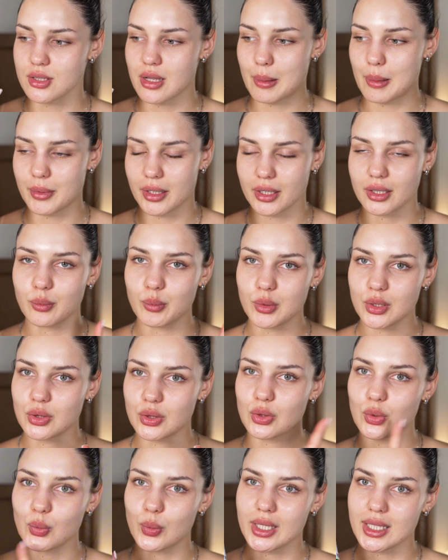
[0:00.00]
I'm not going to be
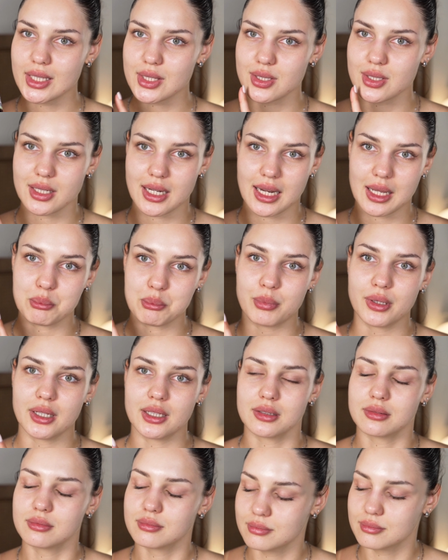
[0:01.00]
doing it today,
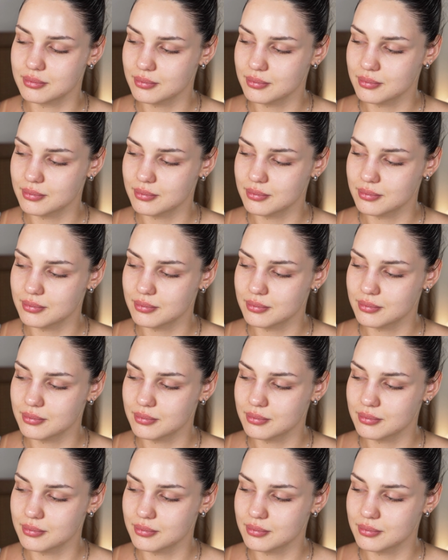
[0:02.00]
but it